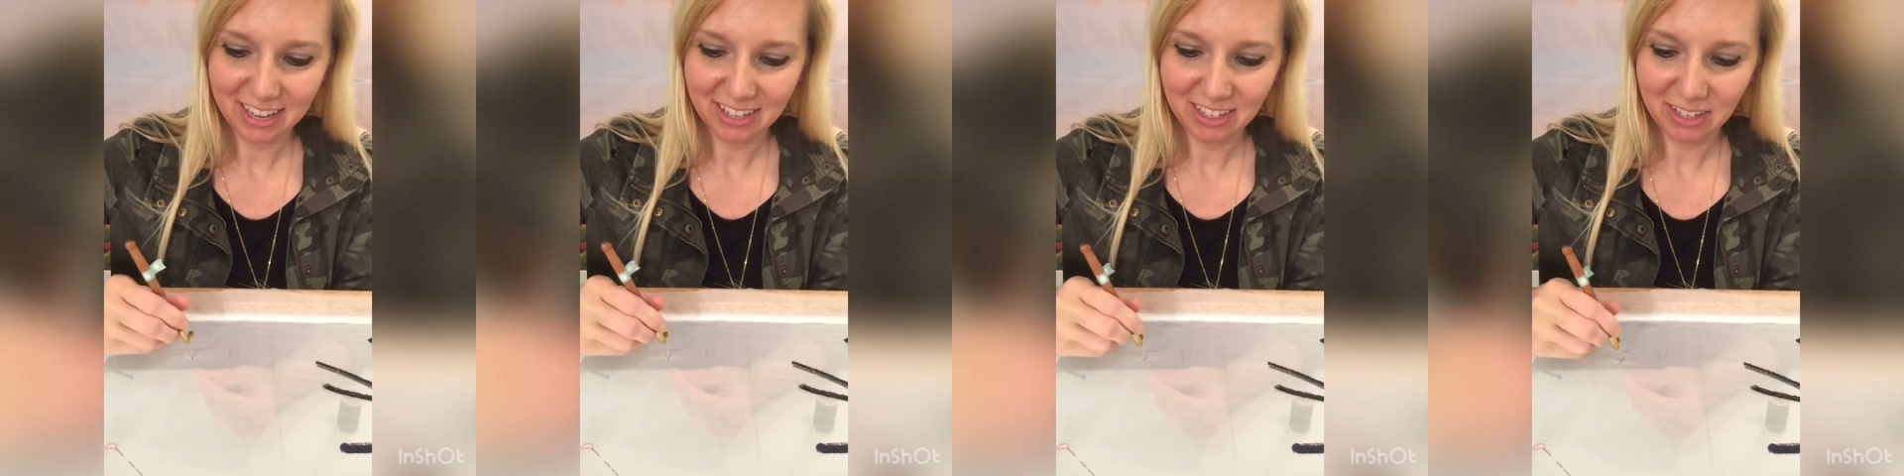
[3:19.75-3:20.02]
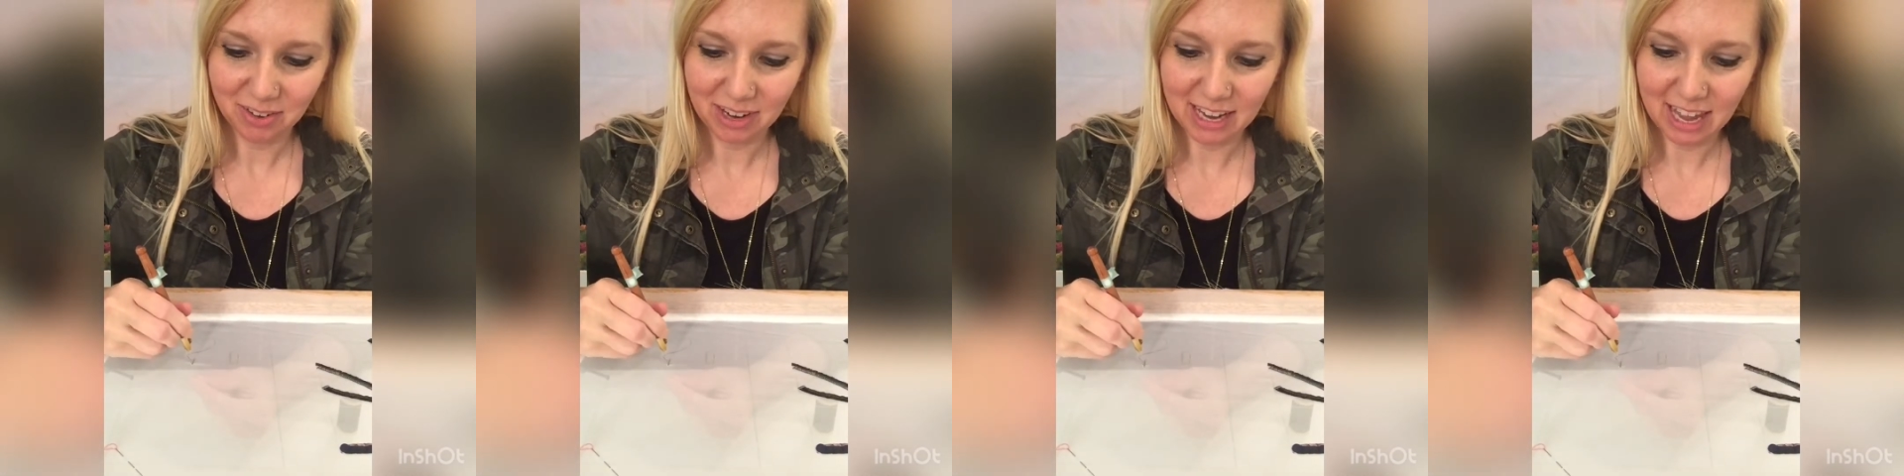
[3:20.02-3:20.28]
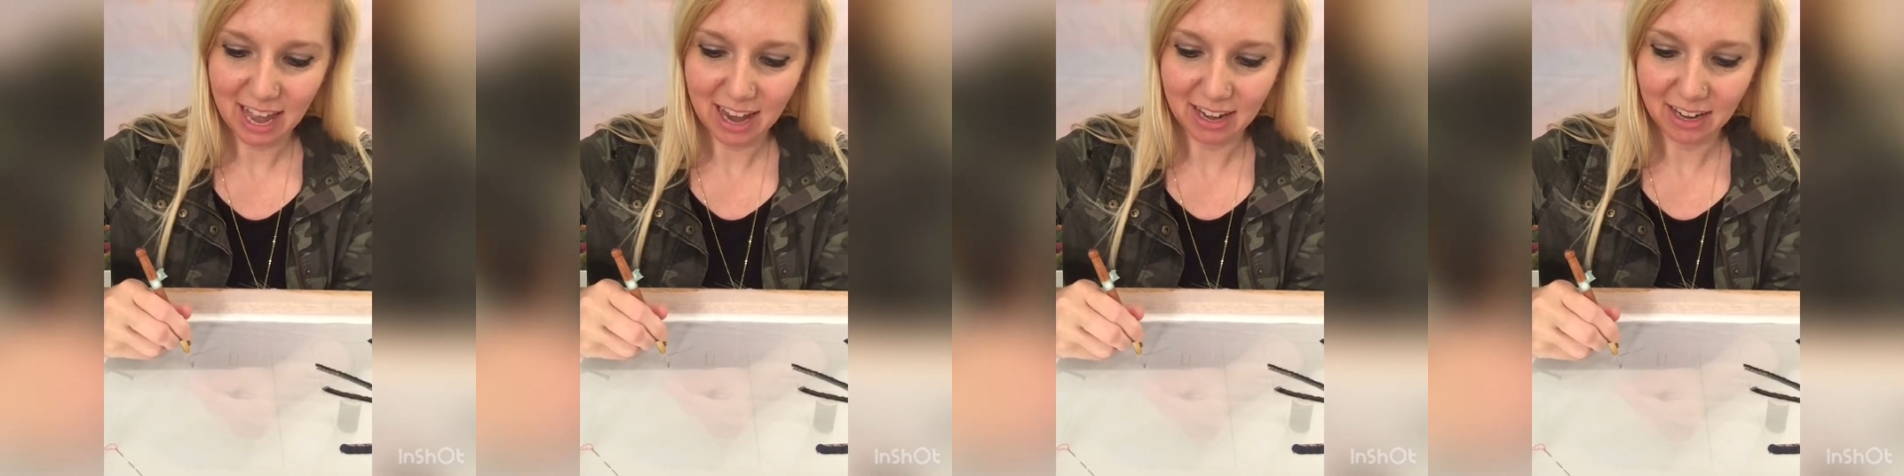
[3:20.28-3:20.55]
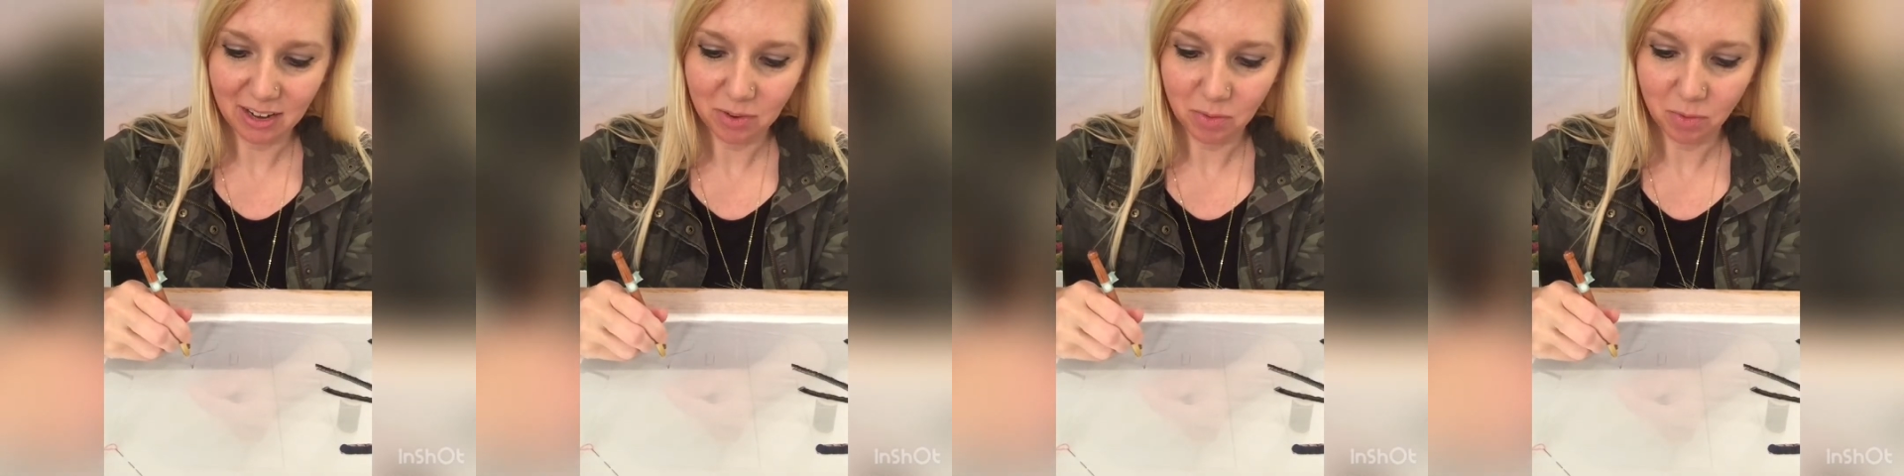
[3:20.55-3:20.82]
So
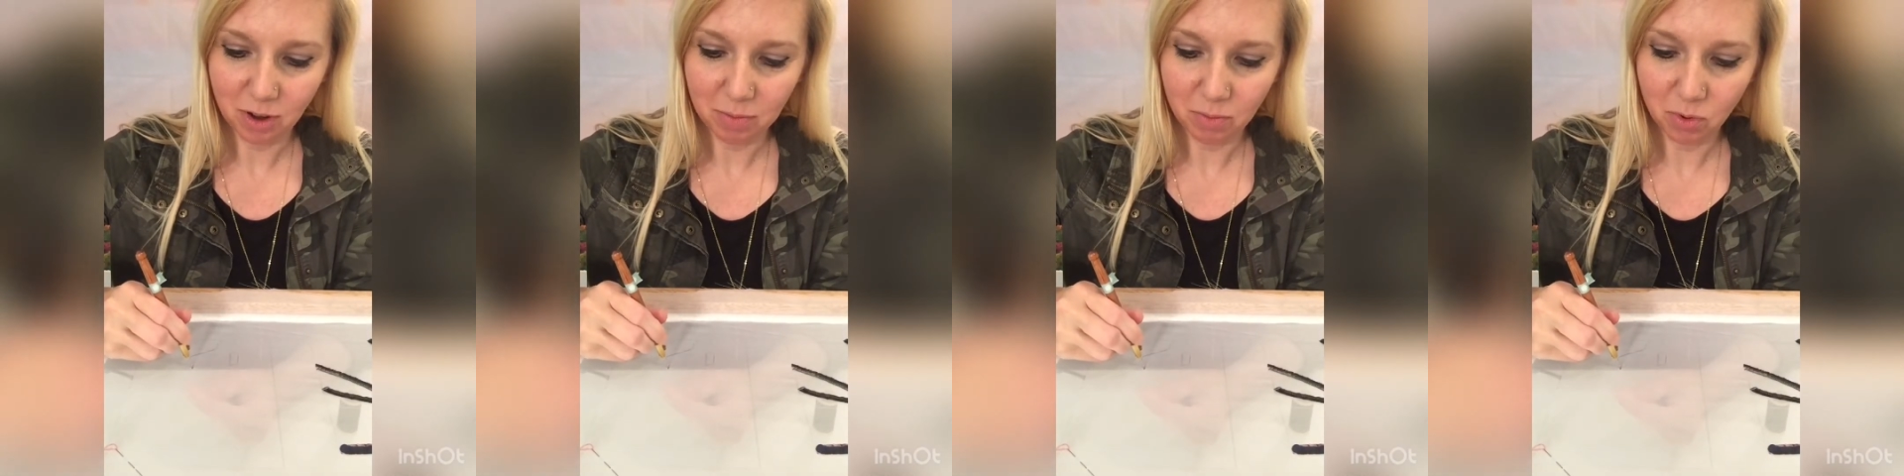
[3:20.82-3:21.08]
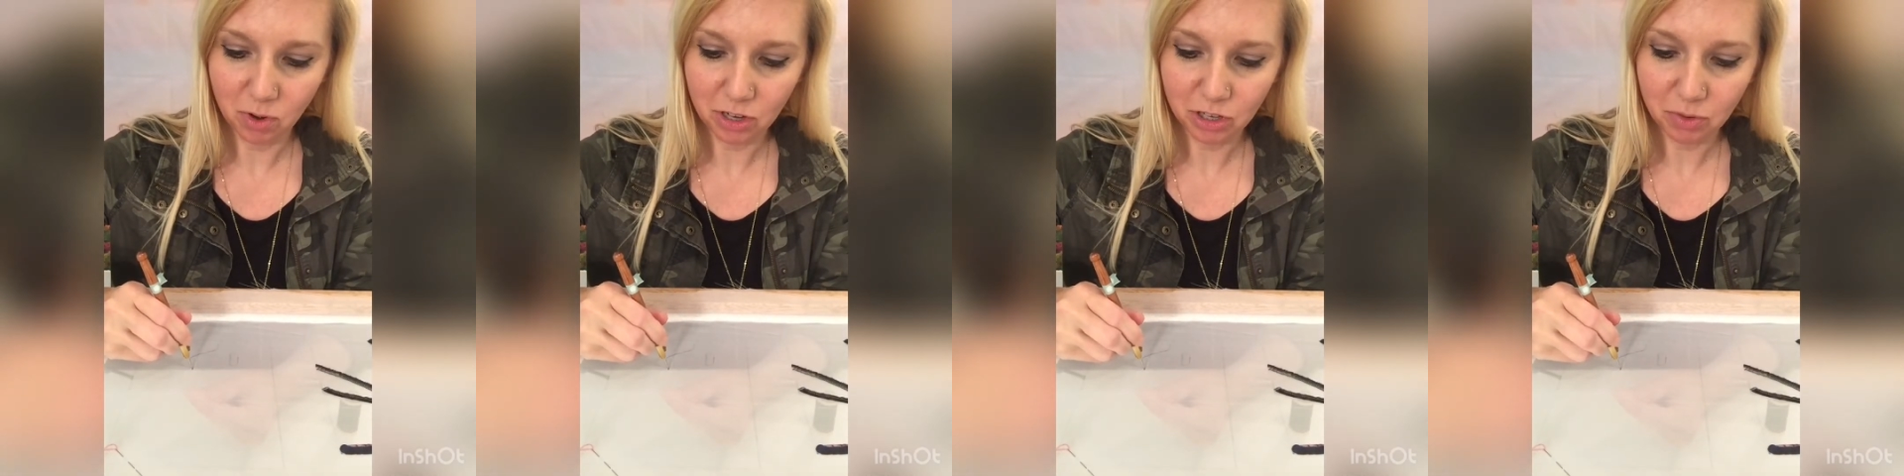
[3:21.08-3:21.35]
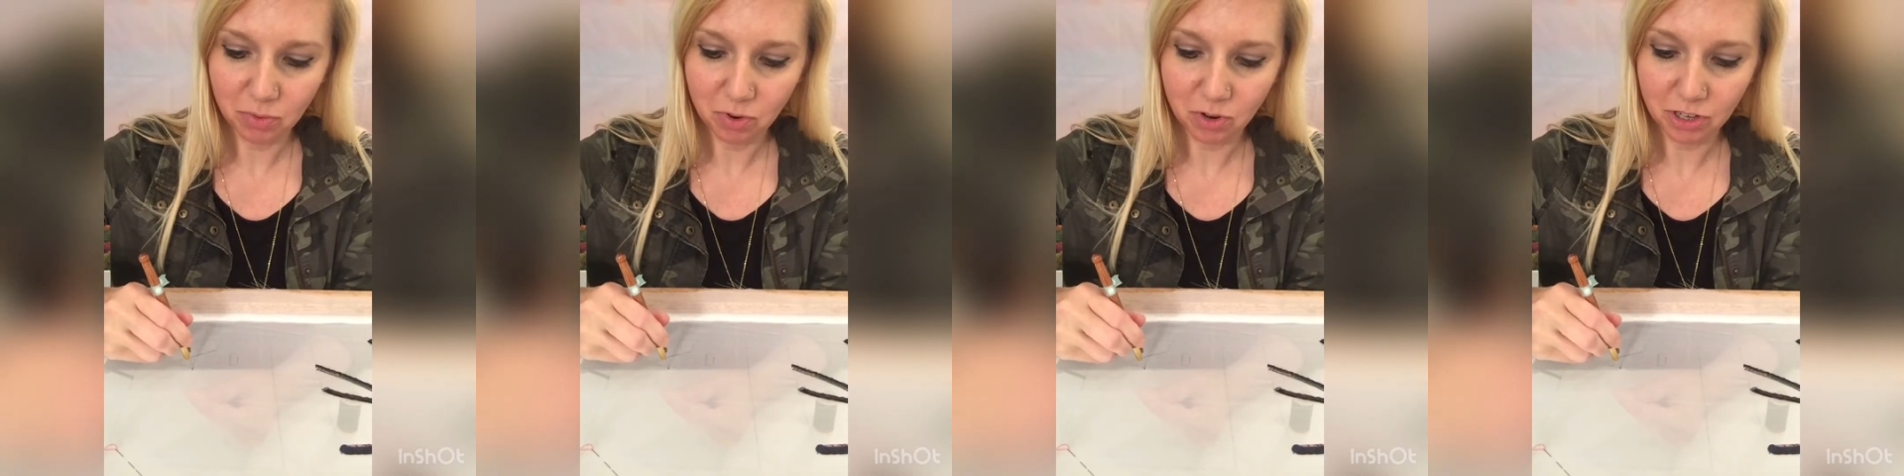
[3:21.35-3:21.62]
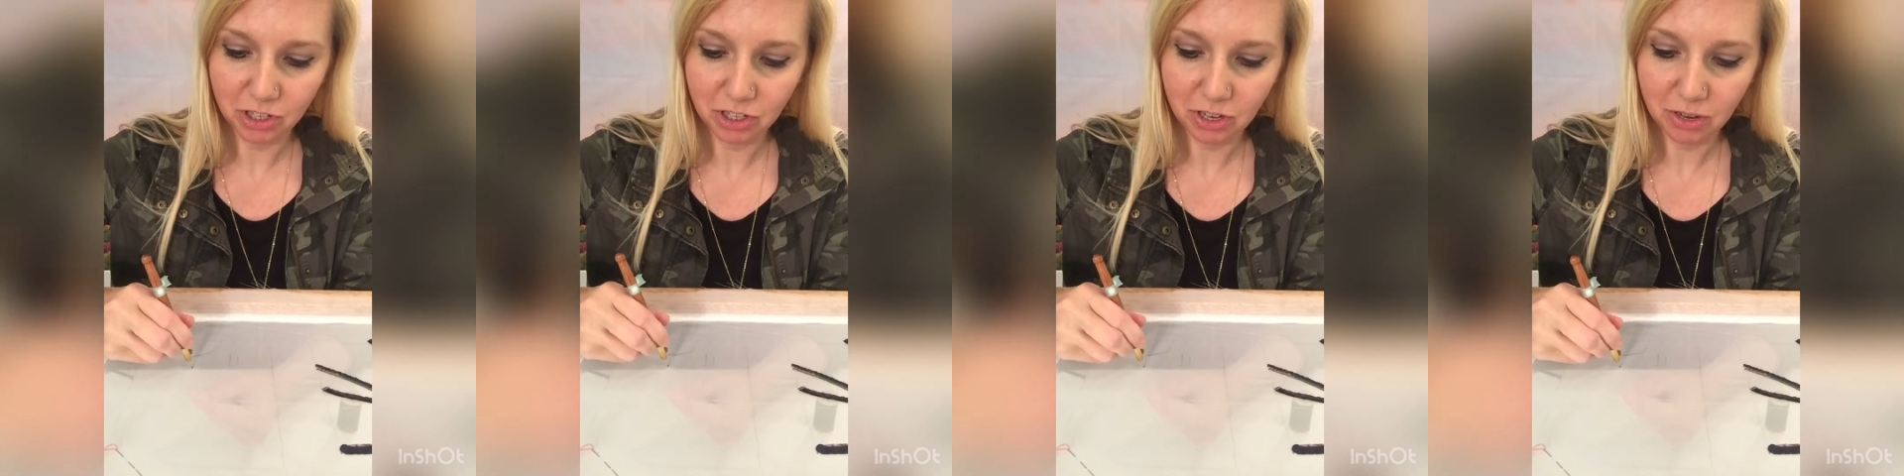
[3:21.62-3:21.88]
again, one more
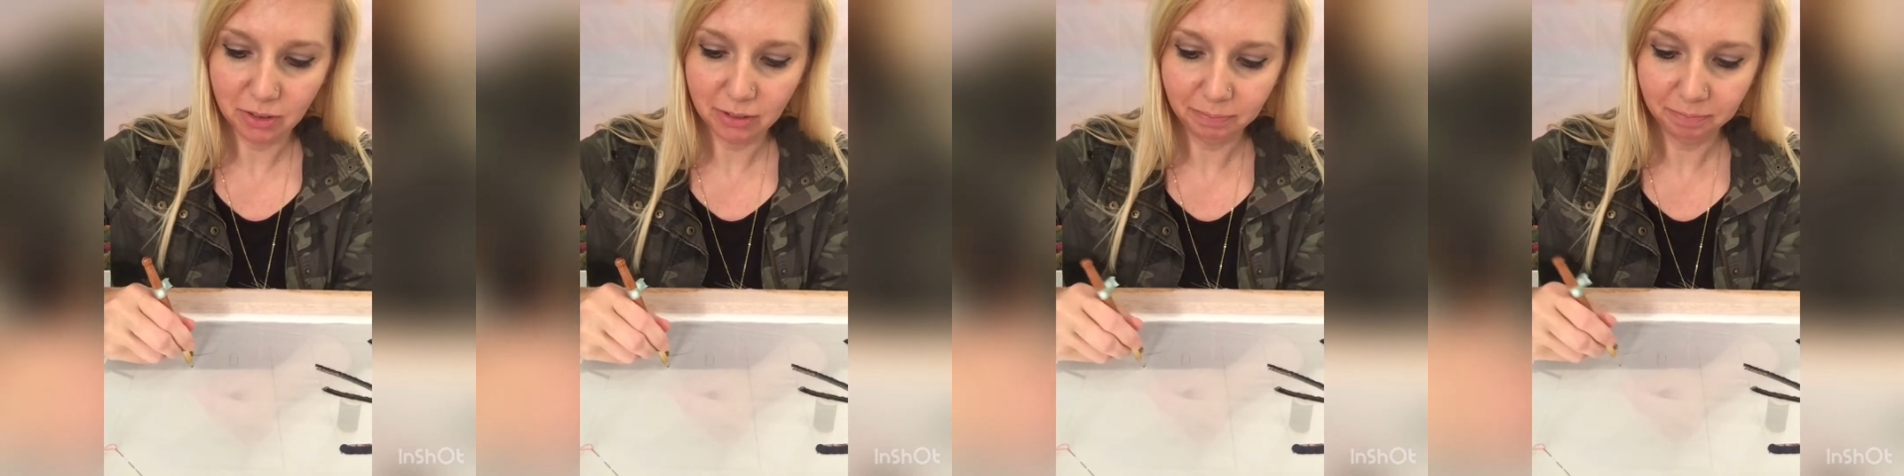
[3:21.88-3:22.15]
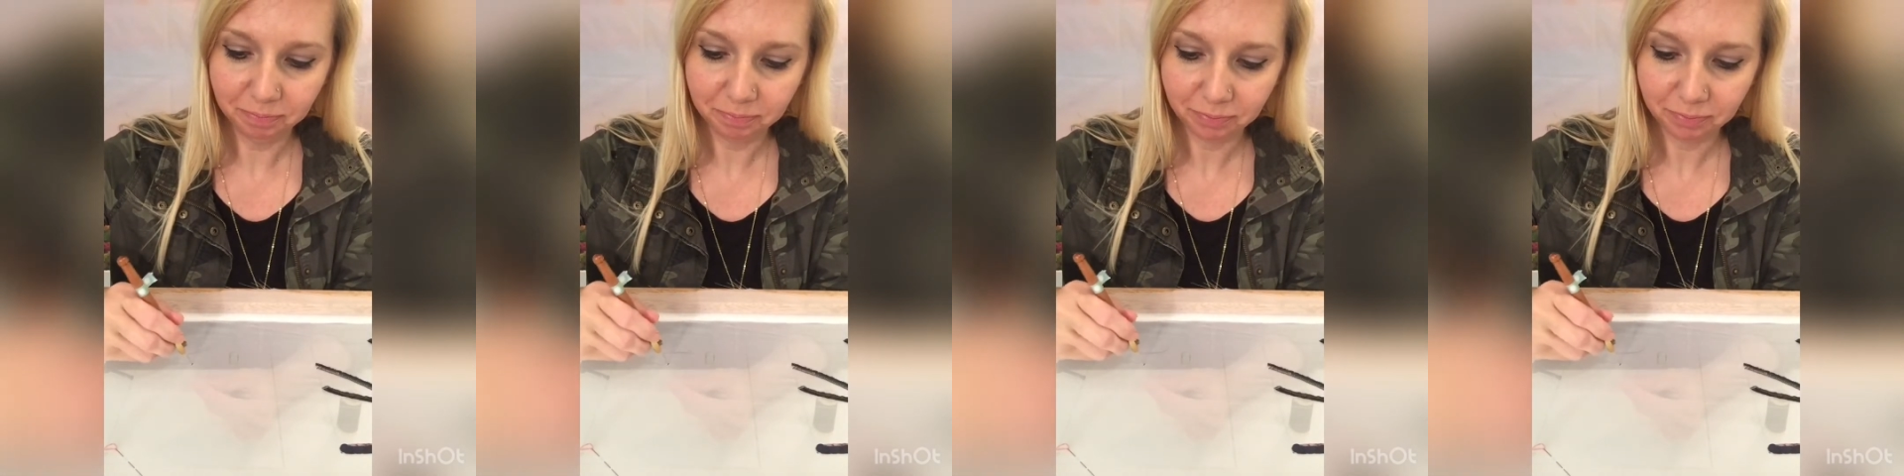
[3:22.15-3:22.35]
towards you.